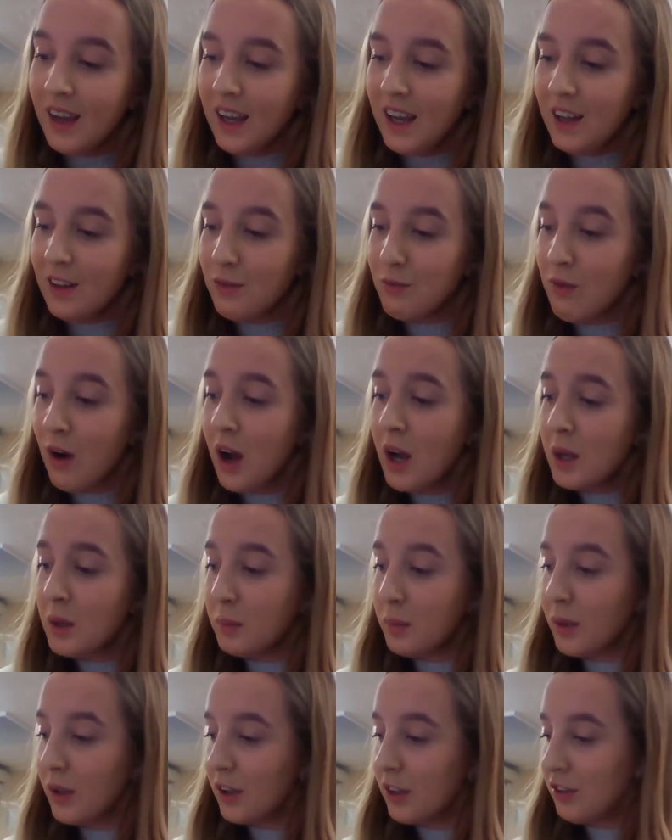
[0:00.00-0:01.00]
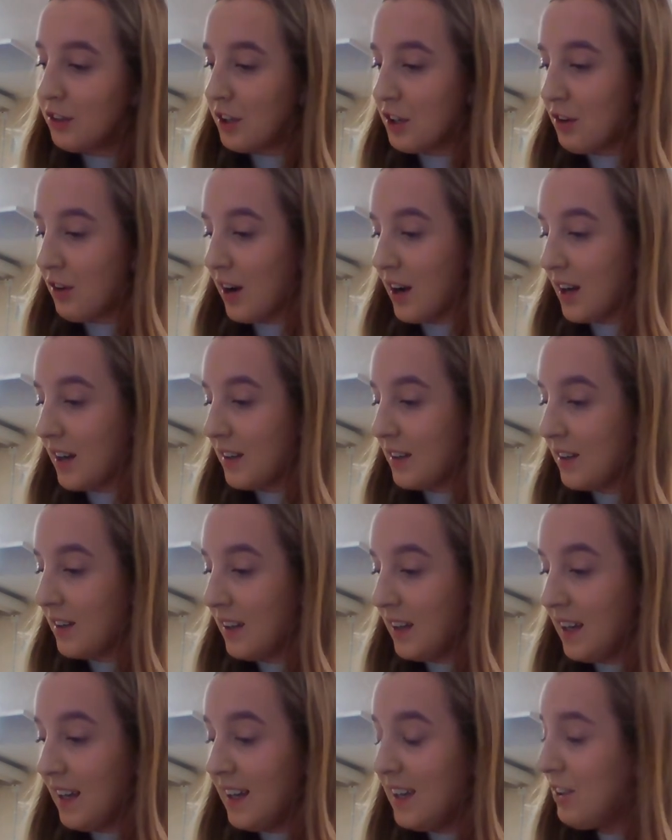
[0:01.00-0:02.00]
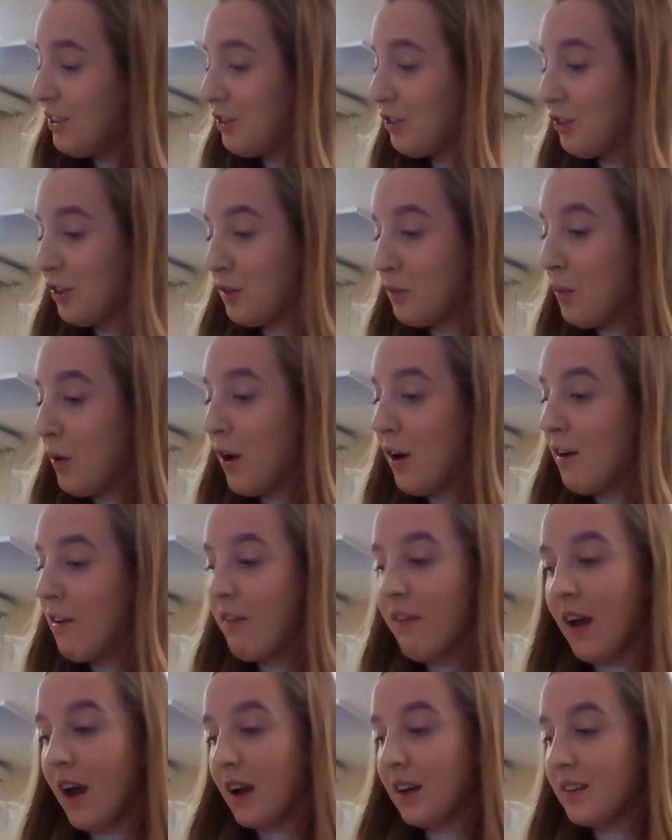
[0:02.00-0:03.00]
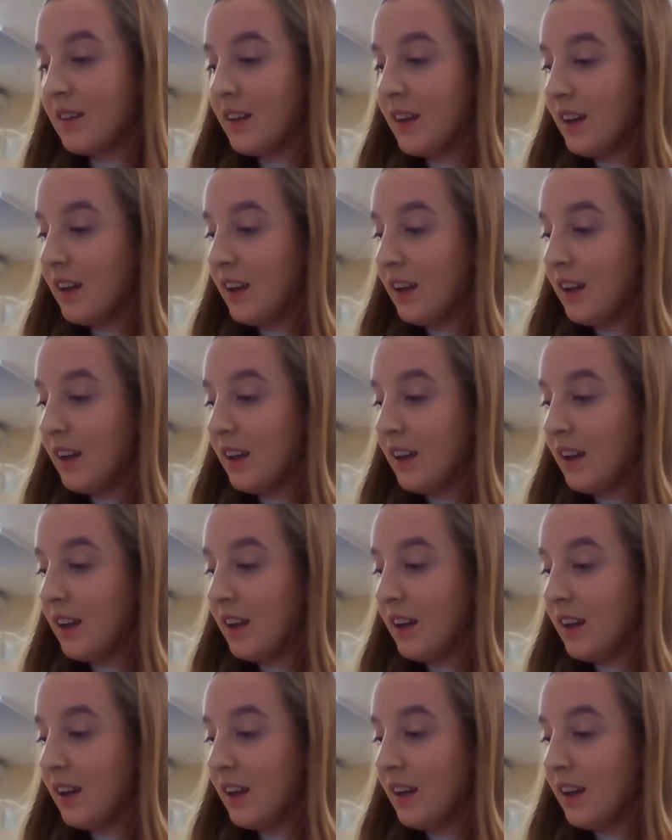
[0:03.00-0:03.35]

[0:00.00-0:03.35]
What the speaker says: "It's ripe," she cried. "It's just perfect.